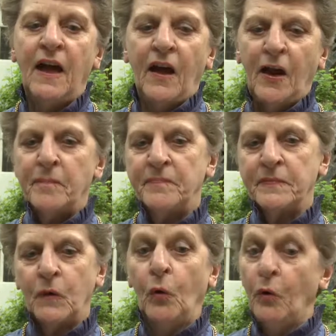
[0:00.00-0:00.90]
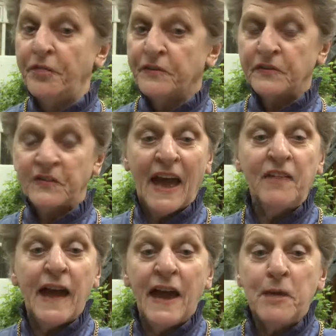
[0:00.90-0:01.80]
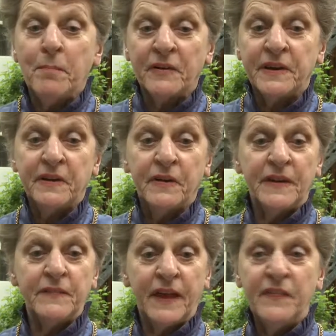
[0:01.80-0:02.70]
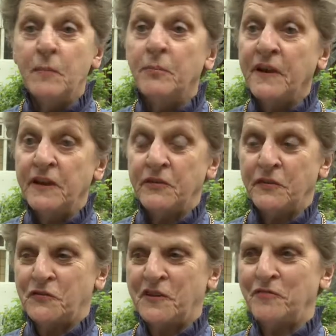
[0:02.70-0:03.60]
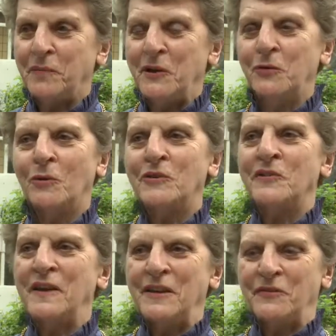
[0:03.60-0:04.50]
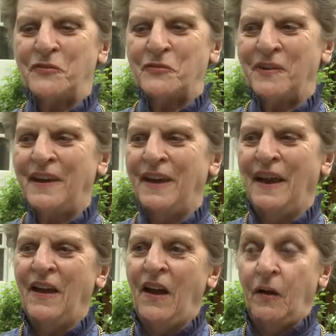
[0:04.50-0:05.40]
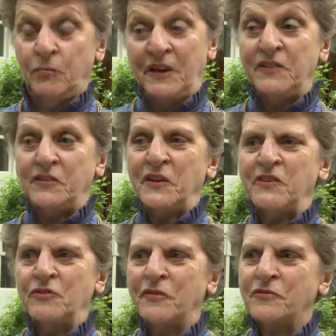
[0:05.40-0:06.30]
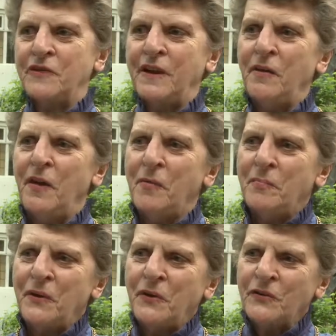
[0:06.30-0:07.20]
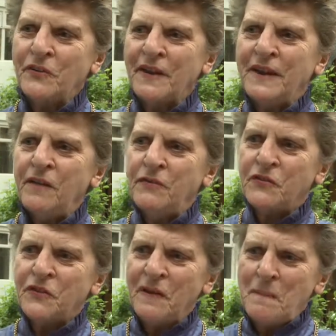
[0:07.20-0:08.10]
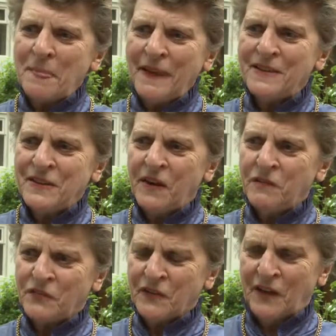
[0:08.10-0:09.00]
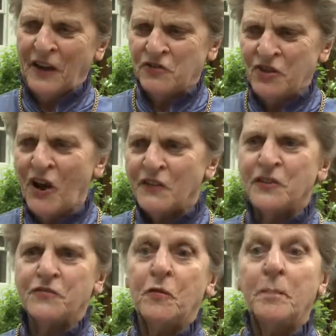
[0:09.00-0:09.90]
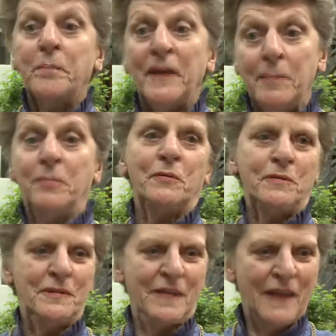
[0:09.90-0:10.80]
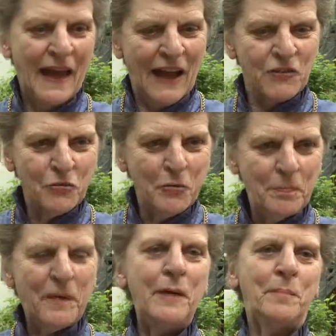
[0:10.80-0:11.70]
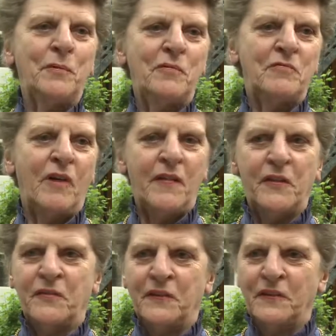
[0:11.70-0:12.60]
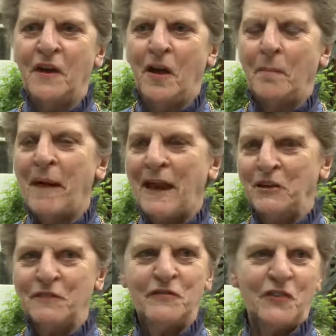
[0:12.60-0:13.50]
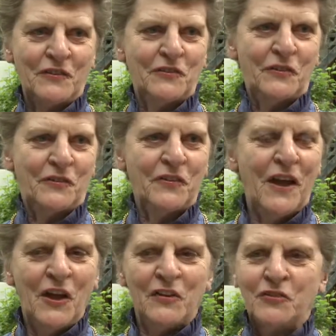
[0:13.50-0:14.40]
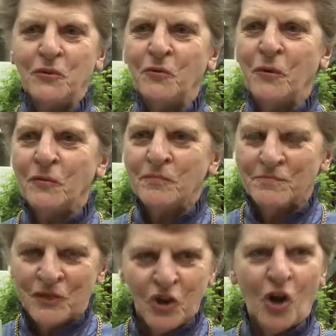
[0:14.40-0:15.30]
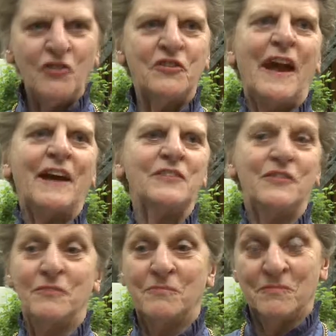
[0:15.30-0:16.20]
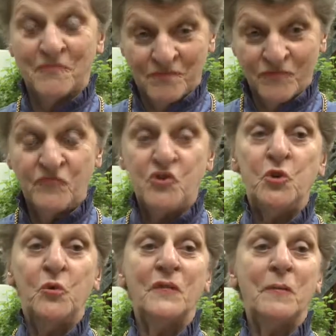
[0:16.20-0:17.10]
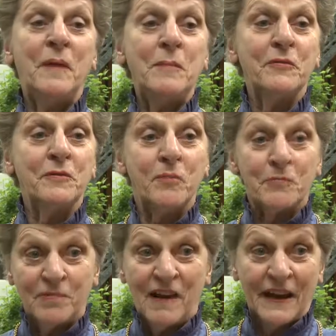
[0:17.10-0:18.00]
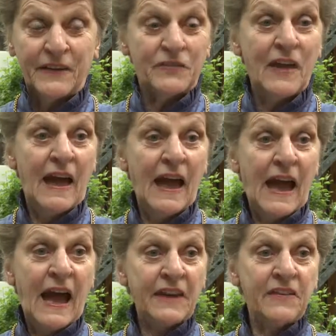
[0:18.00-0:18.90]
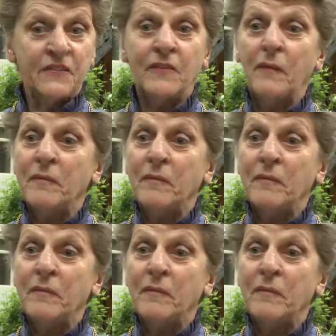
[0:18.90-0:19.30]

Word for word: um, authors, anybody in, in the book industry, if we can call it an industry. Well, it is an industry because it gives, it gives a chance for people, actual people, rather than a panel of judges to contact you at the People's Book Prize and